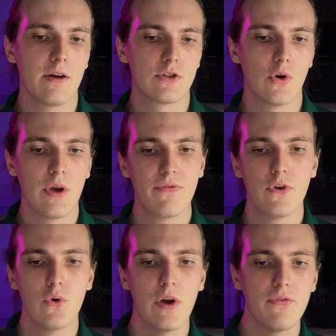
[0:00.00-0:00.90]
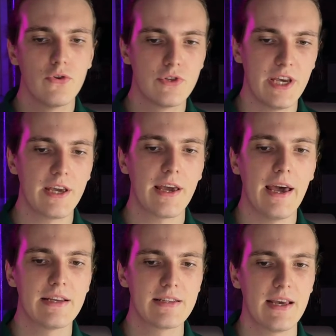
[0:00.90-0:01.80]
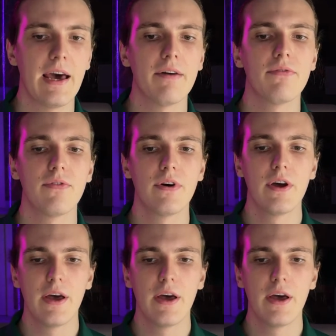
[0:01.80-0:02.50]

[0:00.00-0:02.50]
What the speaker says: So if you take SF